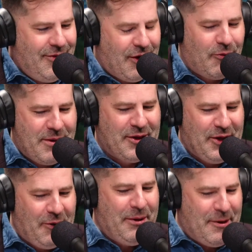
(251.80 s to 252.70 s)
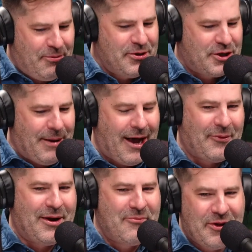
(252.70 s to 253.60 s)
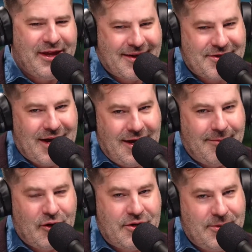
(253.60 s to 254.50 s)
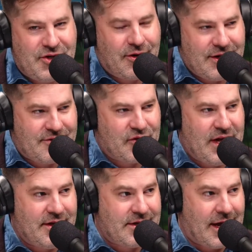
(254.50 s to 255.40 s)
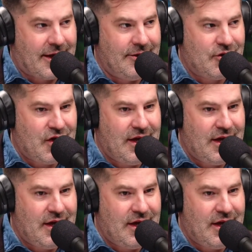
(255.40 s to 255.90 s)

there will be a little bit of pushback. What I'm really excited about, to be serious for 10 seconds,